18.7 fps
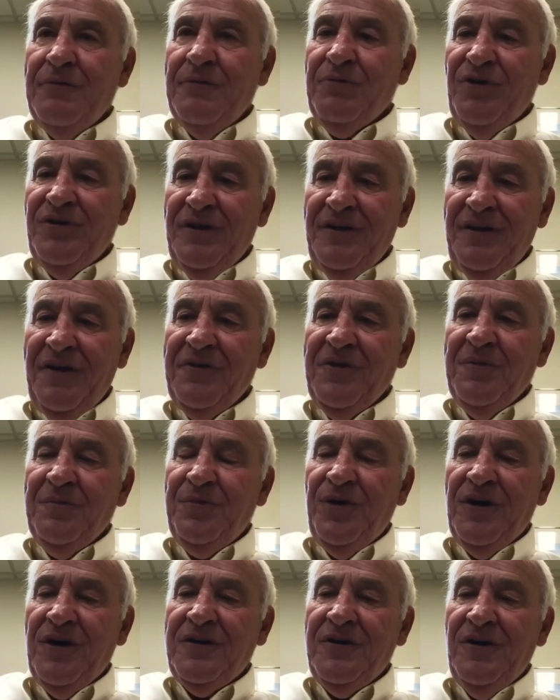I wrote another
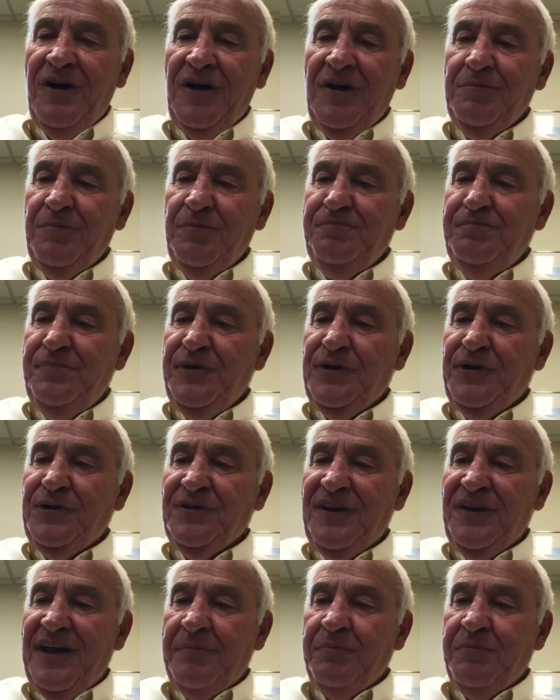book called
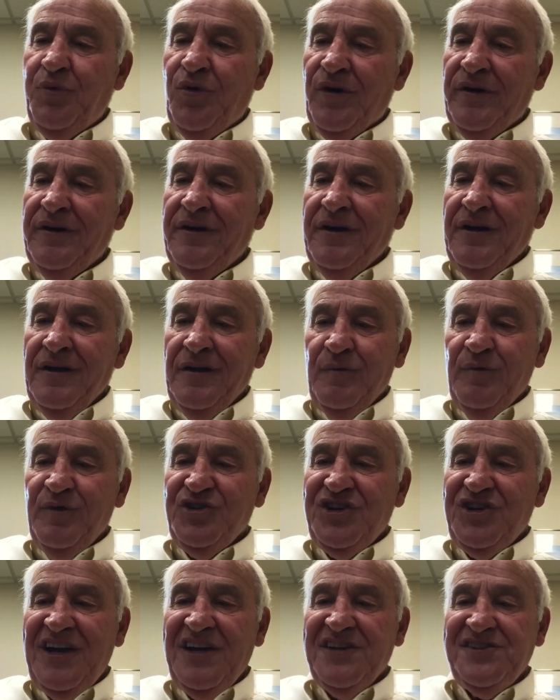Built Not Born,
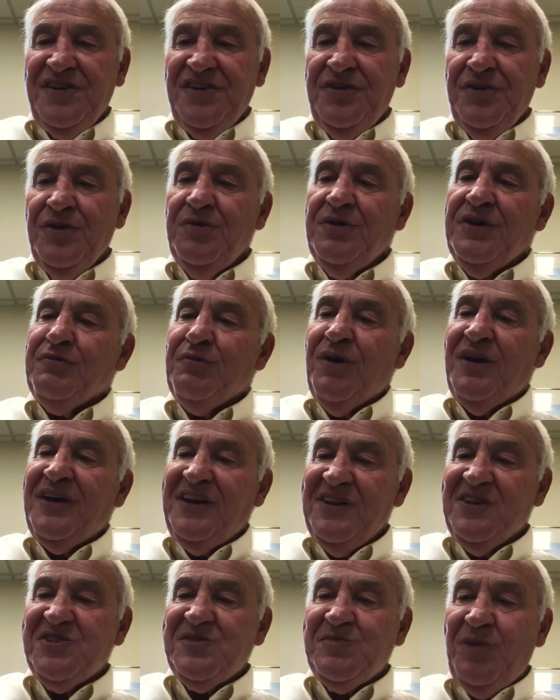which has to do with
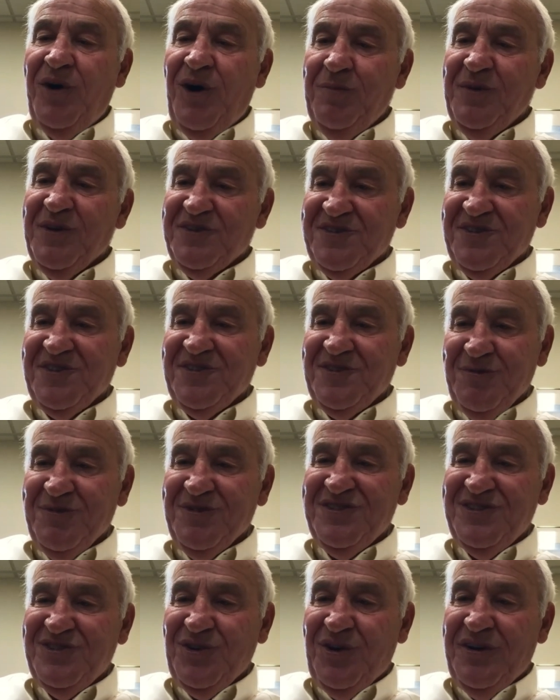running a small business. It
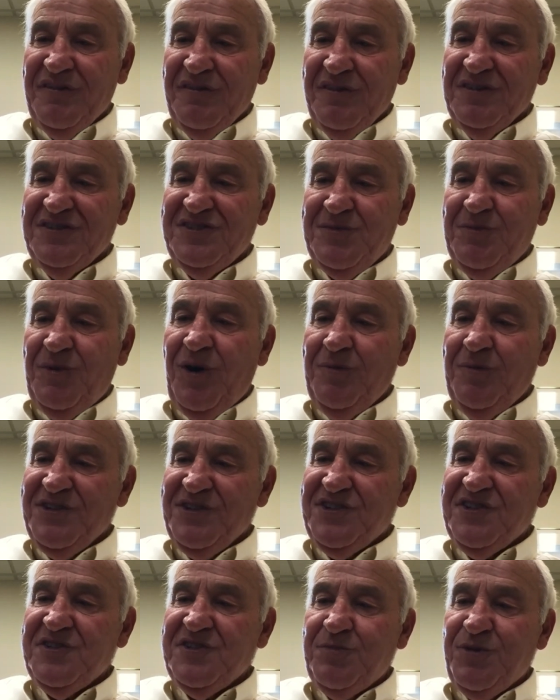was sort of a small
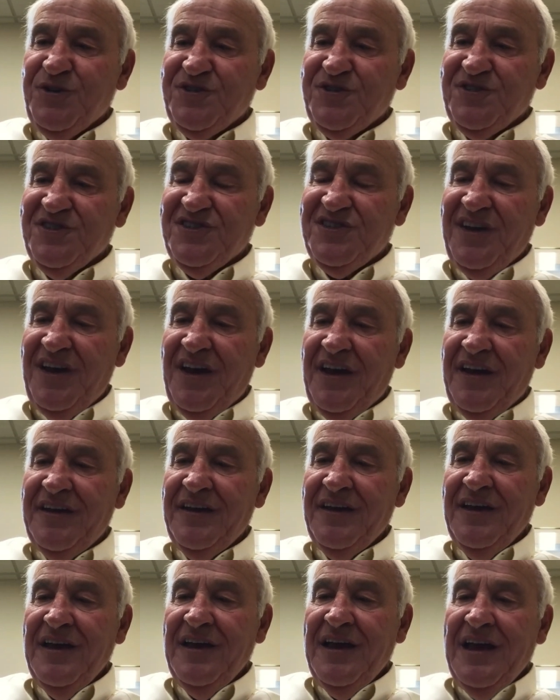business person's guide.
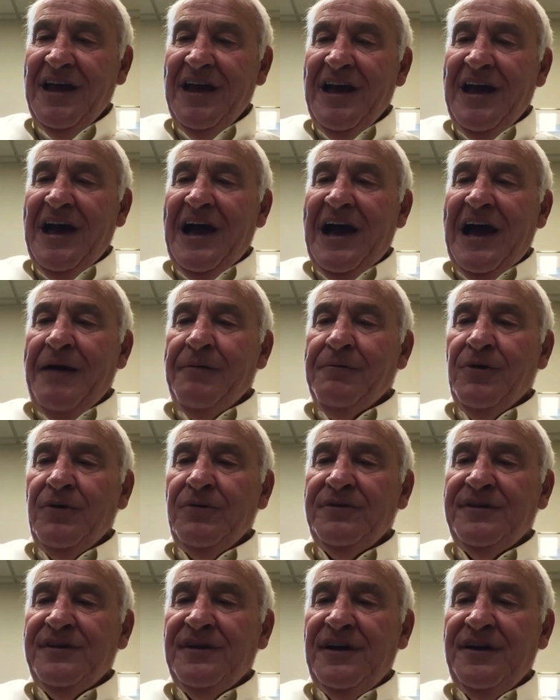I
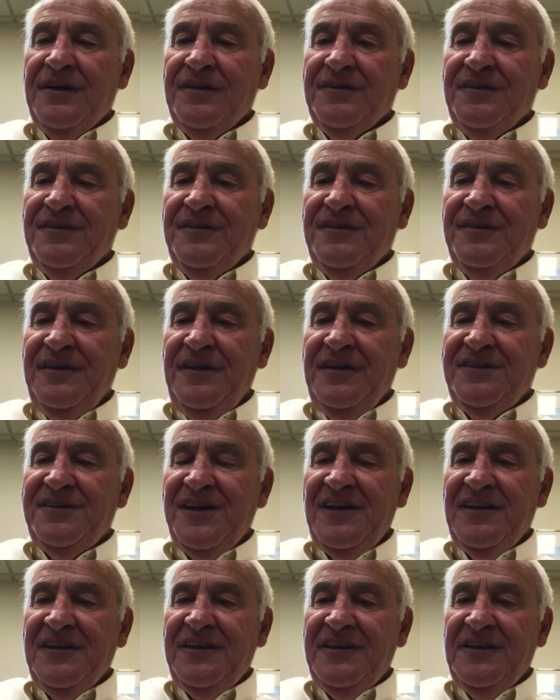wrote The
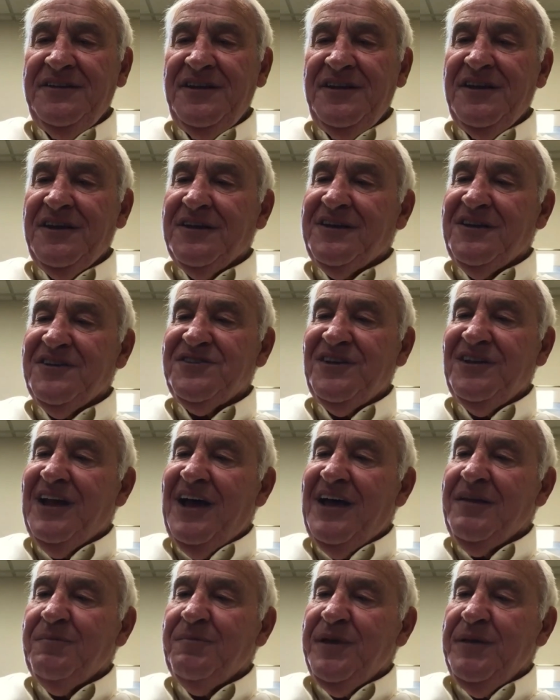Italian Kid Did It because a
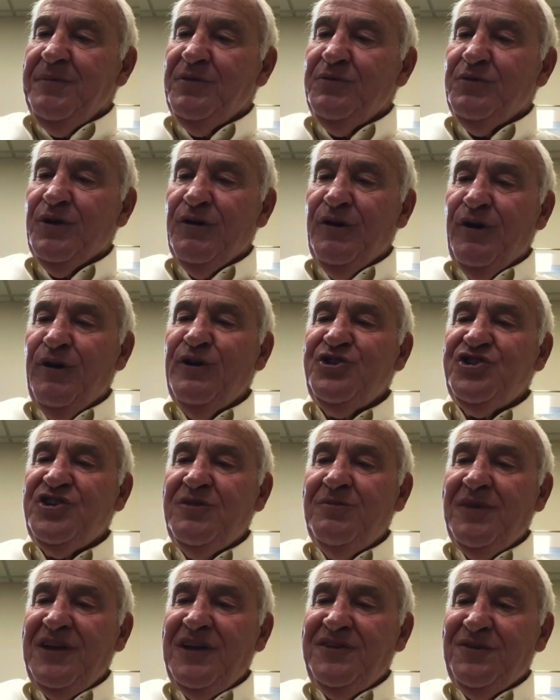lot of people were
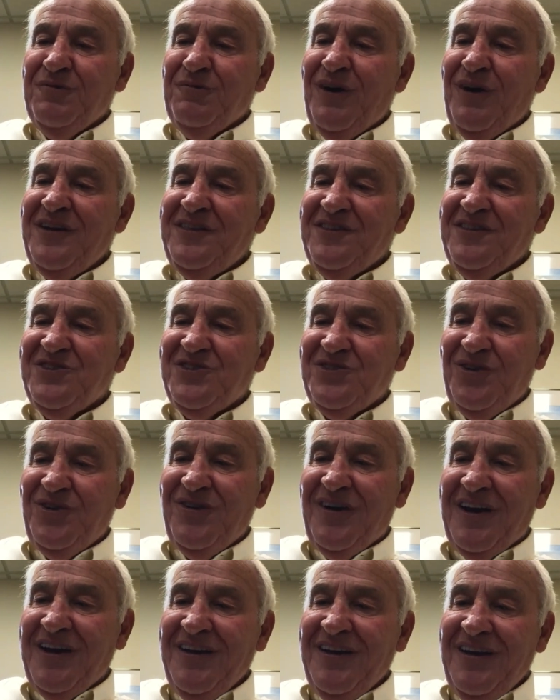urging me to write the
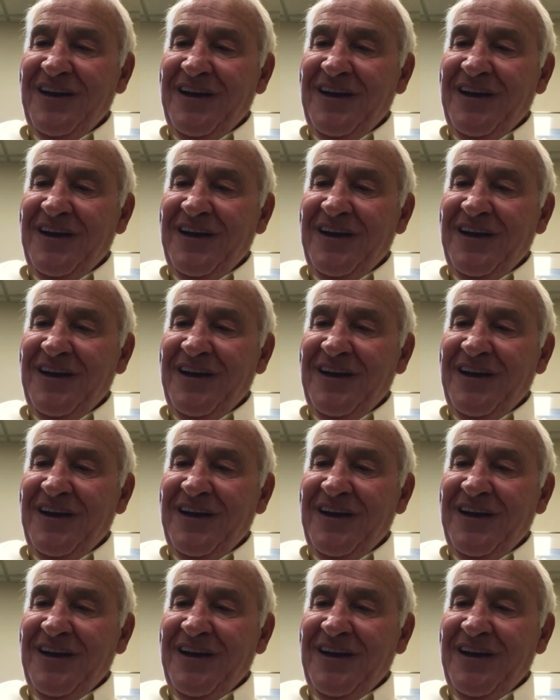story